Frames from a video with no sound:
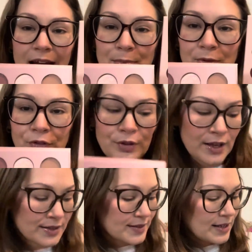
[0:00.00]
I prefer
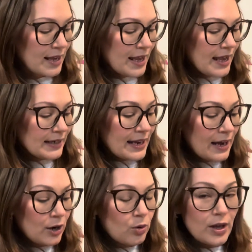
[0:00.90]
this.
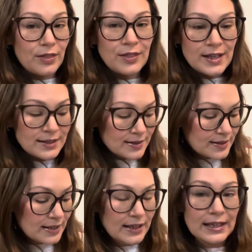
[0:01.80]
Now,
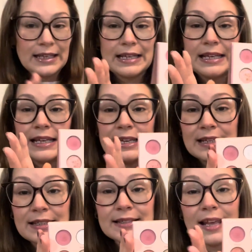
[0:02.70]
this
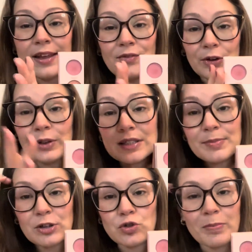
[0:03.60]
is a very
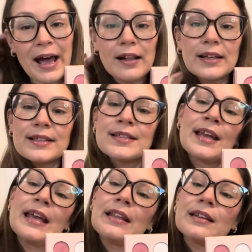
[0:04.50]
special palette.
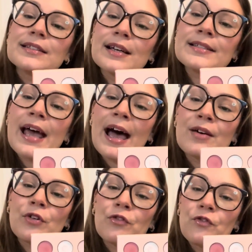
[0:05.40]
It does
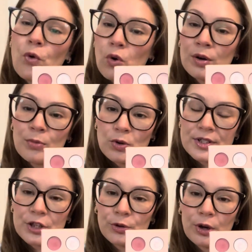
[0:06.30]
have 4
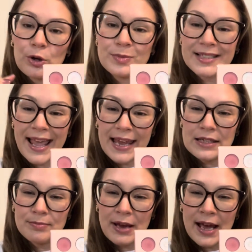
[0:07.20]
multi-chromes,
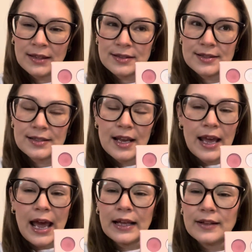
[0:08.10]
8 mattes,
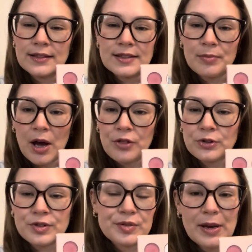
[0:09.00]
and then some
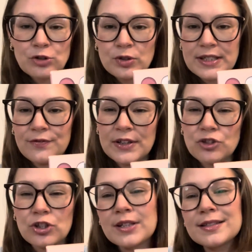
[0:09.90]
other specialty
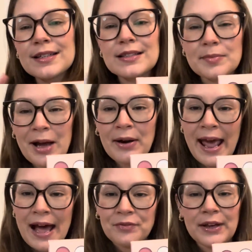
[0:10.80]
finishes. It's about
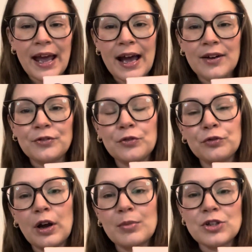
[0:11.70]
half and half
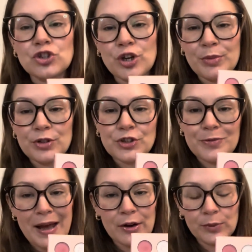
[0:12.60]
from shimmer to
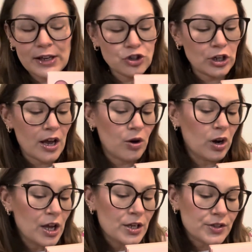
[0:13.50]
matte ratio,
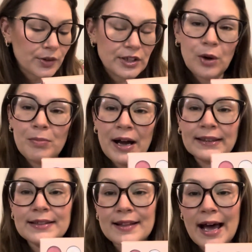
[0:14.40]
so I don't
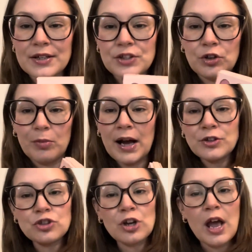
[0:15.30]
mind that too
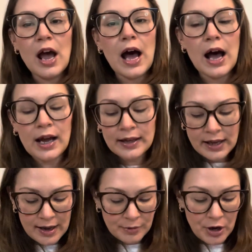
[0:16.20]
much. I
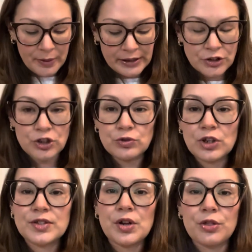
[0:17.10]
am going to
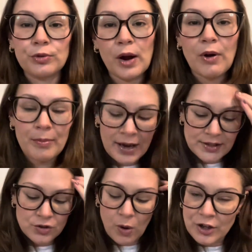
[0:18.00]
just throw up my
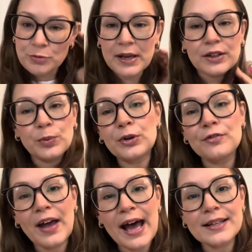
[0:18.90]
swatch pick real
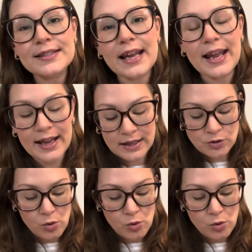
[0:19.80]
fast and